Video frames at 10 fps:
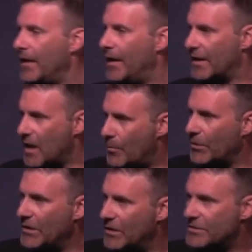And a couple
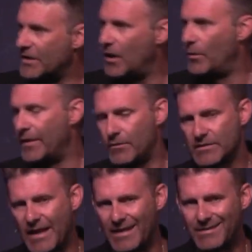years ago, when there
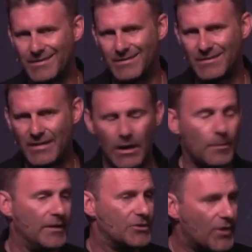was that
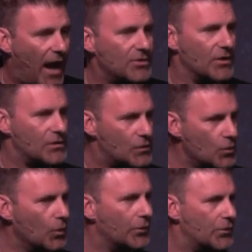terribly tragic
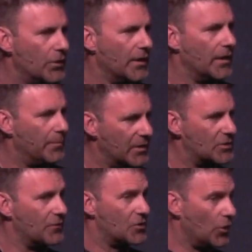school shooting and a
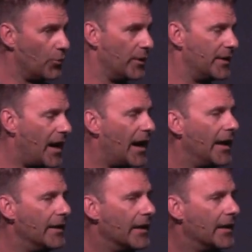bunch of children
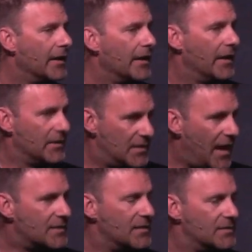died in
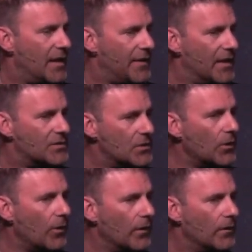Texas at that
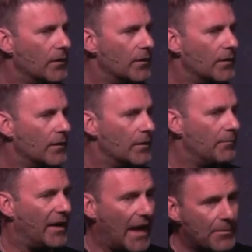school,
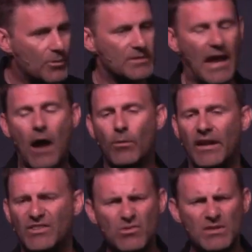my neighbor was
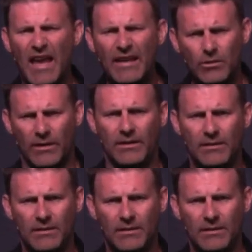outraged. He was angry.